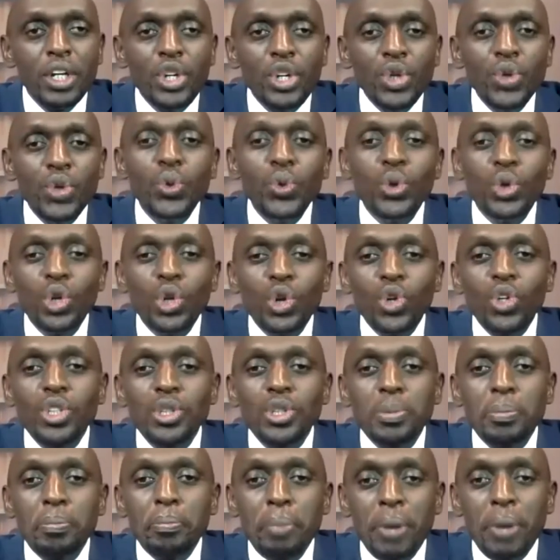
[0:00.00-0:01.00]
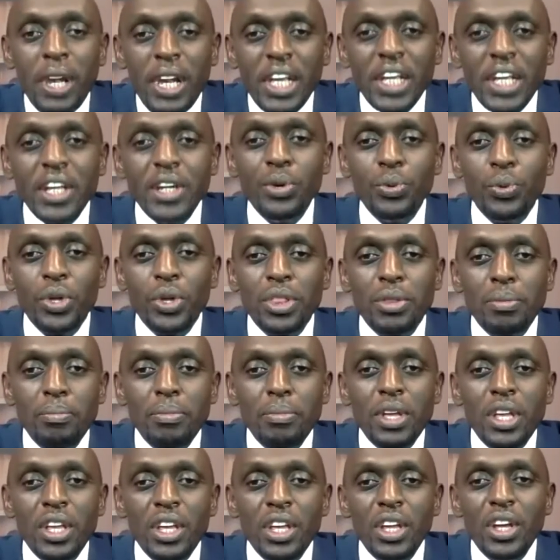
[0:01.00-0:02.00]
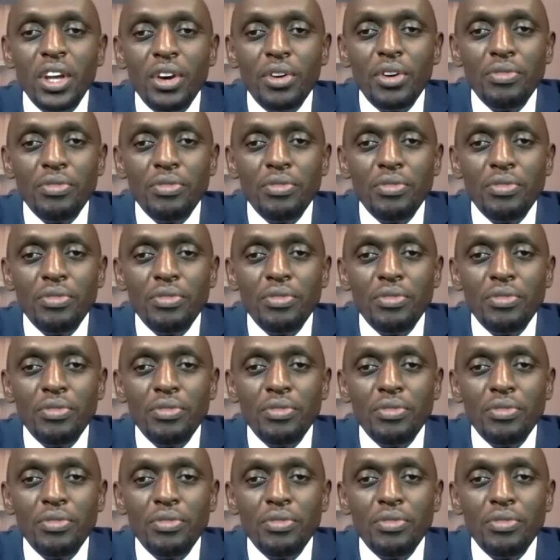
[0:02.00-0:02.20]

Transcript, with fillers: Do not plead with me,